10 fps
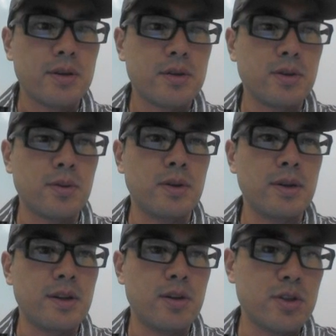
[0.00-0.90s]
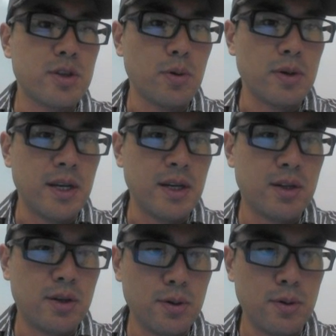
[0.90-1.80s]
So there's no day
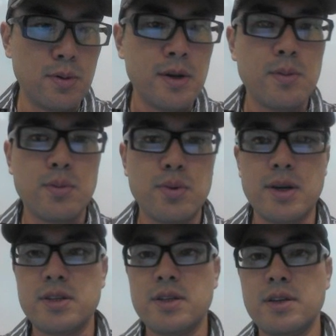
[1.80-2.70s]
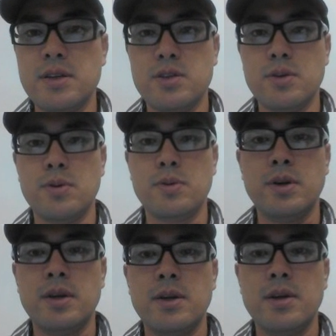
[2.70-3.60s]
2 present, and so
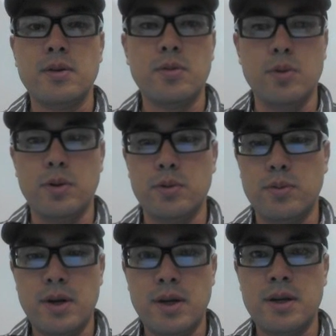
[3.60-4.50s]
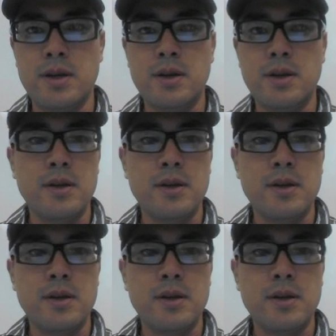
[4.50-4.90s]
we'll run